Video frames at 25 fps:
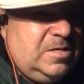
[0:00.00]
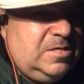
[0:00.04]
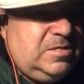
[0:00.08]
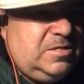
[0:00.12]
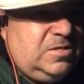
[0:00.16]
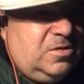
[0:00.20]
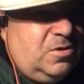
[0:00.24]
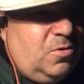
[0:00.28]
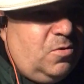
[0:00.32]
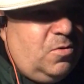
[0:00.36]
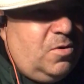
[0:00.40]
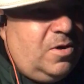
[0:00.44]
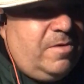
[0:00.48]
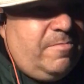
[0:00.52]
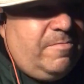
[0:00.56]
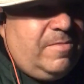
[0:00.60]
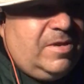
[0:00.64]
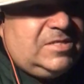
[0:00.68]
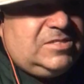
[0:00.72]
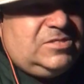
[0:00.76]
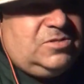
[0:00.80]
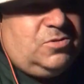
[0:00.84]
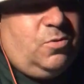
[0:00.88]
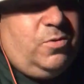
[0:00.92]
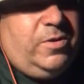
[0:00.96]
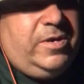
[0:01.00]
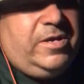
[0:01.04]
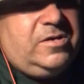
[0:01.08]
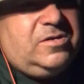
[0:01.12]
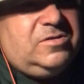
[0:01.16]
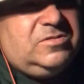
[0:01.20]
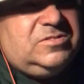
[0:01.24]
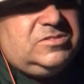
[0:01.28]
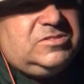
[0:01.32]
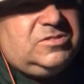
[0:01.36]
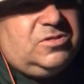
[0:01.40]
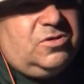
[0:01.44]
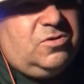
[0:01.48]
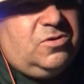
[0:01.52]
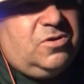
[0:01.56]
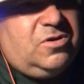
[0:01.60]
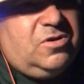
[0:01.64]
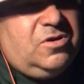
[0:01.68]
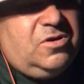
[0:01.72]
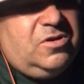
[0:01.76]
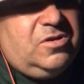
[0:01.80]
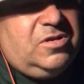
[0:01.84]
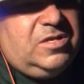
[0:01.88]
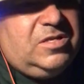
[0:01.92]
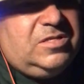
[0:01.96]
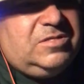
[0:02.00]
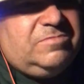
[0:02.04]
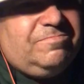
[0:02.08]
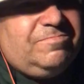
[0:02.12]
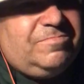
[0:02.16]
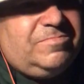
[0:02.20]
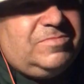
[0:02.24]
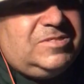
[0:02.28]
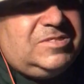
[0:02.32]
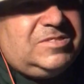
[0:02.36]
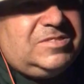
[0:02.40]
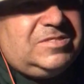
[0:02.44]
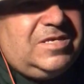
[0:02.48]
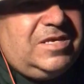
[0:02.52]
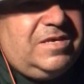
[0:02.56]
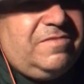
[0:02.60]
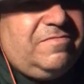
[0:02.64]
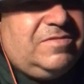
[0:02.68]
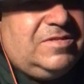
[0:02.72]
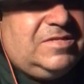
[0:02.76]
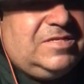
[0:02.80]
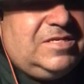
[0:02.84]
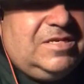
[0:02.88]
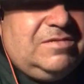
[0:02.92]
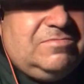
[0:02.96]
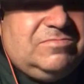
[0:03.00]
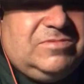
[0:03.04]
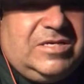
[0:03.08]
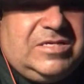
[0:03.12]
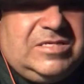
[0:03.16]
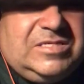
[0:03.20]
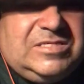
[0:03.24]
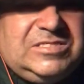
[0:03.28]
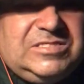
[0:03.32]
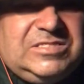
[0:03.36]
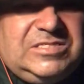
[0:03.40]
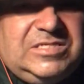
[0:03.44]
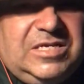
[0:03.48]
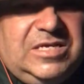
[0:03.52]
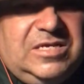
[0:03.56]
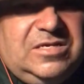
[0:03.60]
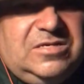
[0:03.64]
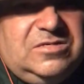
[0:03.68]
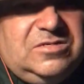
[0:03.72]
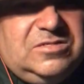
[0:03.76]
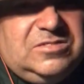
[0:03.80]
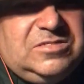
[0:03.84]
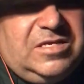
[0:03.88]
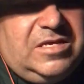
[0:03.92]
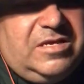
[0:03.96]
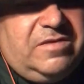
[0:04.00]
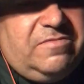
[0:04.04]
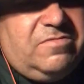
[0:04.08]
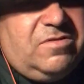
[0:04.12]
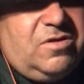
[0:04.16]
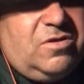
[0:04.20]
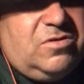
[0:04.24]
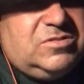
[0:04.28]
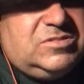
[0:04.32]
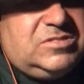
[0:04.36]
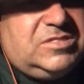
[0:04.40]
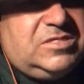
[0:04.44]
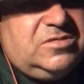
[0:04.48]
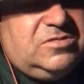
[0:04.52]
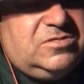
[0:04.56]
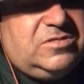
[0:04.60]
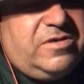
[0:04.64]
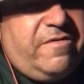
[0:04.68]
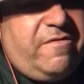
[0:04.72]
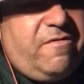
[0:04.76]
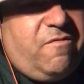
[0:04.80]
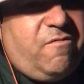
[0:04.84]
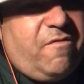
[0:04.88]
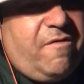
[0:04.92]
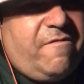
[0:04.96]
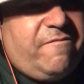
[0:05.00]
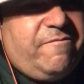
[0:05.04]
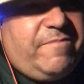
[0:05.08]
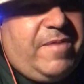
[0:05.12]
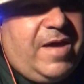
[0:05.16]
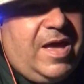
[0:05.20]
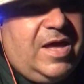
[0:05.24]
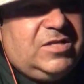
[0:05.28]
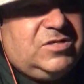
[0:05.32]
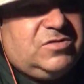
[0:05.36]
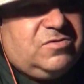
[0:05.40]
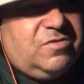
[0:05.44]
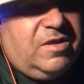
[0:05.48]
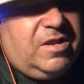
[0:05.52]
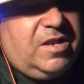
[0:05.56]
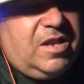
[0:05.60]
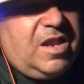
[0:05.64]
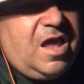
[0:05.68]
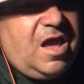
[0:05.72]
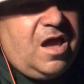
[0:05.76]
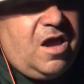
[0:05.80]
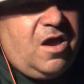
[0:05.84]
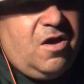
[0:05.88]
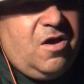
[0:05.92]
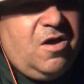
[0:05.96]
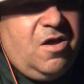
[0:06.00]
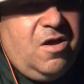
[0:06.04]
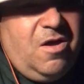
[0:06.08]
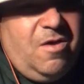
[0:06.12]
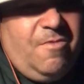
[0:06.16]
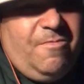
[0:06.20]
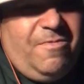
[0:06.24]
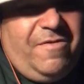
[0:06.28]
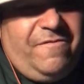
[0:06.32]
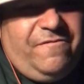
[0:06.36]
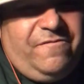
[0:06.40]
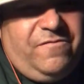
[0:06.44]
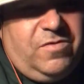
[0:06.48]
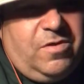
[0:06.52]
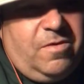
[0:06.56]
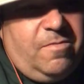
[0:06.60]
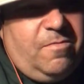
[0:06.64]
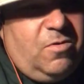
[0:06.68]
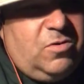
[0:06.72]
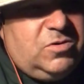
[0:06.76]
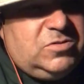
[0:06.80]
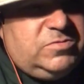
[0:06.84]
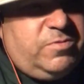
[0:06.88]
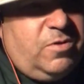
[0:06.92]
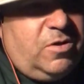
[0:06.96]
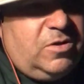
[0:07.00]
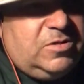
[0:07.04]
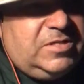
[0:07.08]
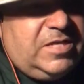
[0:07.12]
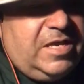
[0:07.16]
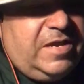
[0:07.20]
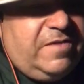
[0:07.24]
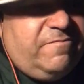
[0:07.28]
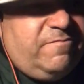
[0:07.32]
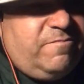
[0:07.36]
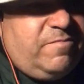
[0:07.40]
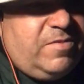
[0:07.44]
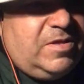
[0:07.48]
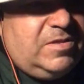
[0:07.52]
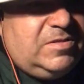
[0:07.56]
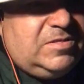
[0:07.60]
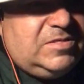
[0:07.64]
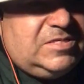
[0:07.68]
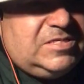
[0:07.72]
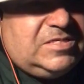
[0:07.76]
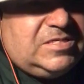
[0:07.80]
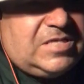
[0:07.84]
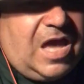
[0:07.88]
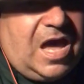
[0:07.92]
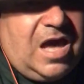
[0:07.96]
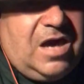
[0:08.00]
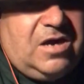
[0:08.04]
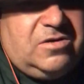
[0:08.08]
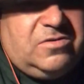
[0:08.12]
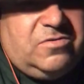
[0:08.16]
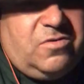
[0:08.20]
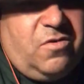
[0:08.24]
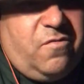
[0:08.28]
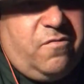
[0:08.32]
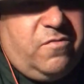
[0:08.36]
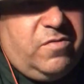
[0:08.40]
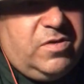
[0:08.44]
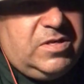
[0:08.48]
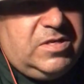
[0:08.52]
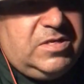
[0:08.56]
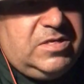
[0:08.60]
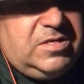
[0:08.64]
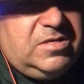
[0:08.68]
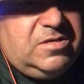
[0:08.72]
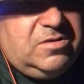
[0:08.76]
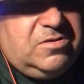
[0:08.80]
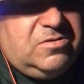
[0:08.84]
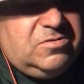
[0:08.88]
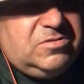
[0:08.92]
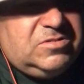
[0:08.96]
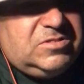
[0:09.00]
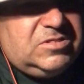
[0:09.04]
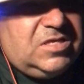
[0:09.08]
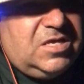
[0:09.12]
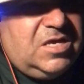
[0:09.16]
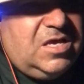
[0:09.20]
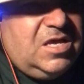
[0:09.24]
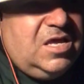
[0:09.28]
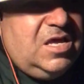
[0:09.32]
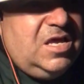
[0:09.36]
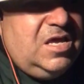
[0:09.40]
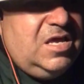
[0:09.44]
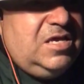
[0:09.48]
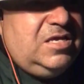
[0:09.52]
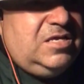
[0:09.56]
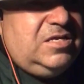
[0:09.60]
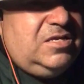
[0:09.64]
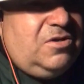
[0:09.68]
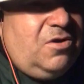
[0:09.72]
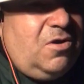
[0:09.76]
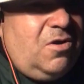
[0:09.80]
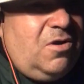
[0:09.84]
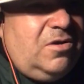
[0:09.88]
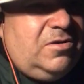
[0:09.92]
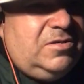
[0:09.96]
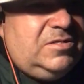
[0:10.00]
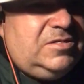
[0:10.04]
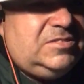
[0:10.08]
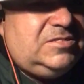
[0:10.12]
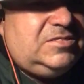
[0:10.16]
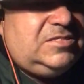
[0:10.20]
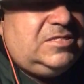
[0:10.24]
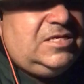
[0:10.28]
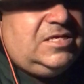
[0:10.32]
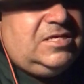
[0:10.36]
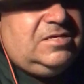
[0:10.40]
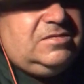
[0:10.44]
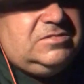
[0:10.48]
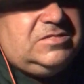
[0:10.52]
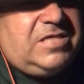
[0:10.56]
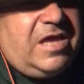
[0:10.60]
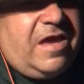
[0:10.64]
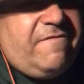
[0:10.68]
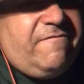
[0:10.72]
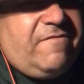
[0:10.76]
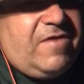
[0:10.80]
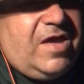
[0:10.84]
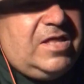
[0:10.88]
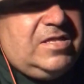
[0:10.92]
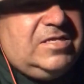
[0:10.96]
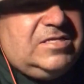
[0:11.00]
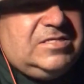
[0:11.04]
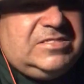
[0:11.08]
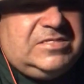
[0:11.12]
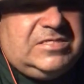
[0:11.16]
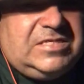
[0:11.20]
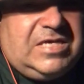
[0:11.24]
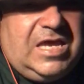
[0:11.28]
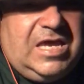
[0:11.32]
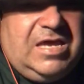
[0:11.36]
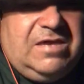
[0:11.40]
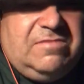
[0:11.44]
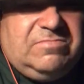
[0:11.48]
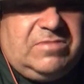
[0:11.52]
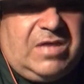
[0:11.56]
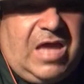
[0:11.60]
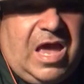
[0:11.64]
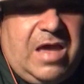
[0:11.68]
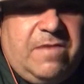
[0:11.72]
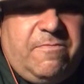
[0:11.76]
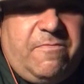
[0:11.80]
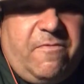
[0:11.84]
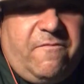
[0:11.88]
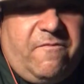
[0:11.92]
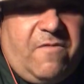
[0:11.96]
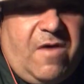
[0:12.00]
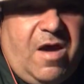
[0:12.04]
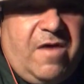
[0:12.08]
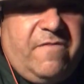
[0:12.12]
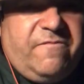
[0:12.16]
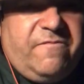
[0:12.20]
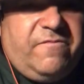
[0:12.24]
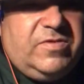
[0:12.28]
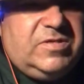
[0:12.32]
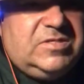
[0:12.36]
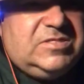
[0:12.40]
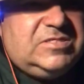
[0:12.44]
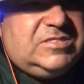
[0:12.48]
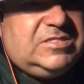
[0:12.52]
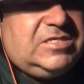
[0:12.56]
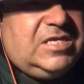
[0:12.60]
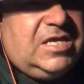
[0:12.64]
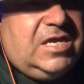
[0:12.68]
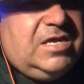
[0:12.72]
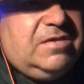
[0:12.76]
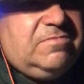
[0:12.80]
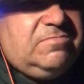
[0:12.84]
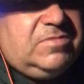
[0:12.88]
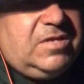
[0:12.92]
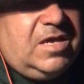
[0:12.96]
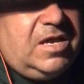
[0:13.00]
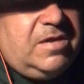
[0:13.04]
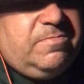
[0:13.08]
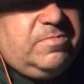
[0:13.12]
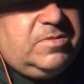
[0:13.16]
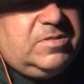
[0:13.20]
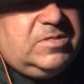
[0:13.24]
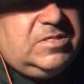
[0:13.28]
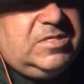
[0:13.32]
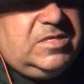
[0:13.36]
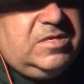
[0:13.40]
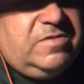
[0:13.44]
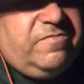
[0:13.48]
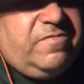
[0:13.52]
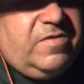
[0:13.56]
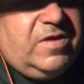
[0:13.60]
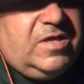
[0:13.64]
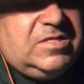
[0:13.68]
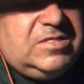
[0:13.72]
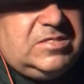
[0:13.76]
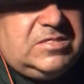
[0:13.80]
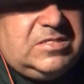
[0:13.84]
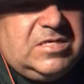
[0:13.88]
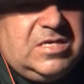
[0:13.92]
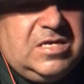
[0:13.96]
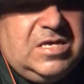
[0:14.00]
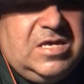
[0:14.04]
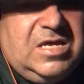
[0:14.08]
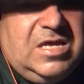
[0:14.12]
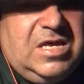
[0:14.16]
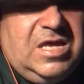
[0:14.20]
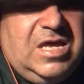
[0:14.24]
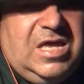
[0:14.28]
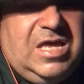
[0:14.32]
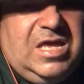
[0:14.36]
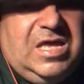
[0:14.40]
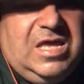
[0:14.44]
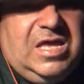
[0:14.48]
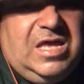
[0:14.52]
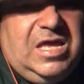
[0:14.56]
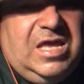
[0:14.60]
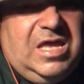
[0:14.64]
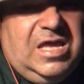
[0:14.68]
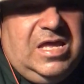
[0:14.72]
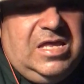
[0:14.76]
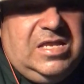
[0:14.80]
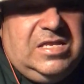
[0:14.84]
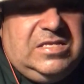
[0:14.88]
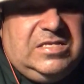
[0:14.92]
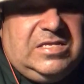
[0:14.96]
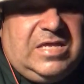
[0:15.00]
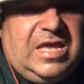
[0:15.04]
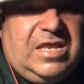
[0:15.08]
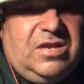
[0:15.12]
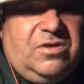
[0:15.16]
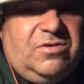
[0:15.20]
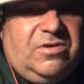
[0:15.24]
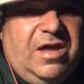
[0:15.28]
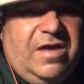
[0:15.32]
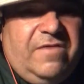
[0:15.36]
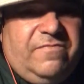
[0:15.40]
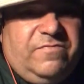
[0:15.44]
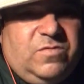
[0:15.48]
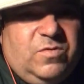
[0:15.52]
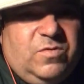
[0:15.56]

You know what makes New England so good, and even teams like the Steelers, and even though the Steelers are on a rough patch right now, but for the most part, they've been solid over the years. All these teams have had the same type of offense, same type of defense, and they don't have